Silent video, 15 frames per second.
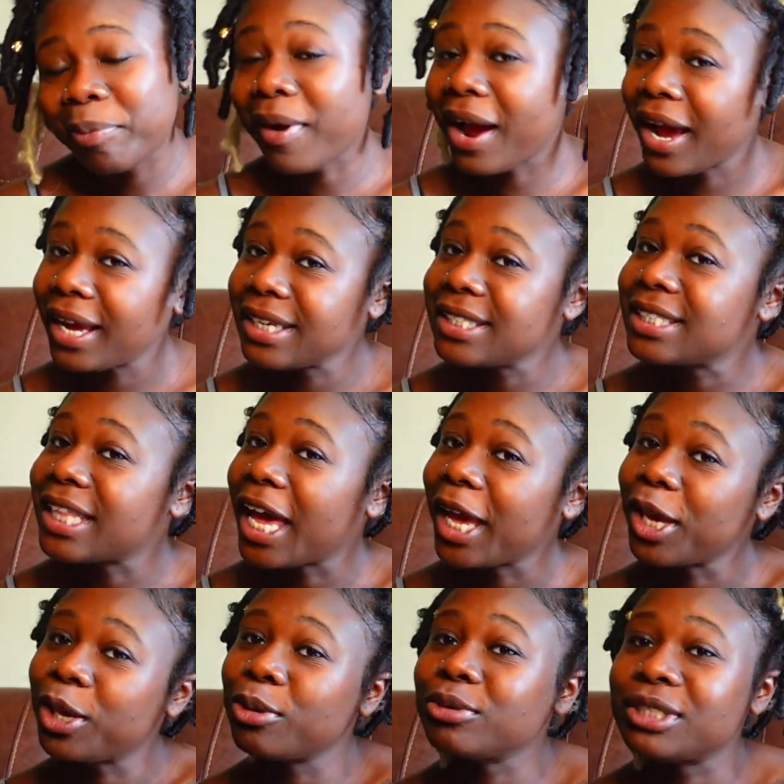Renee
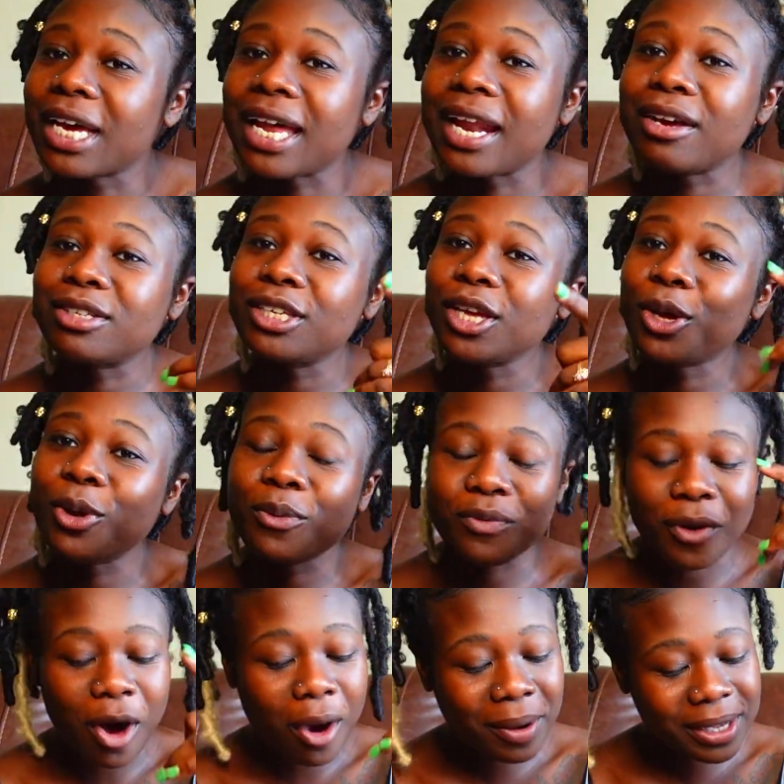Price, thank you. Shout
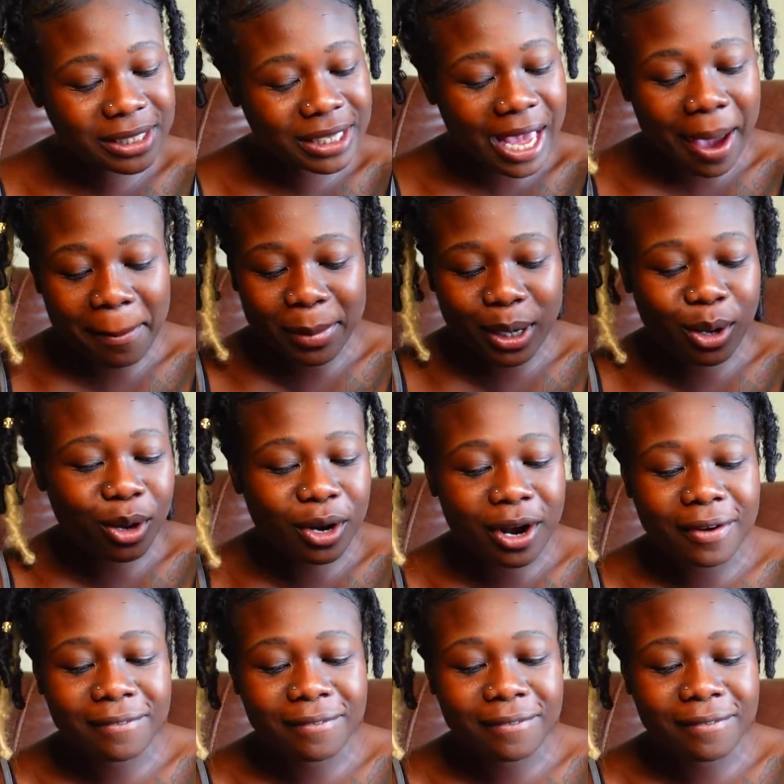out to you for always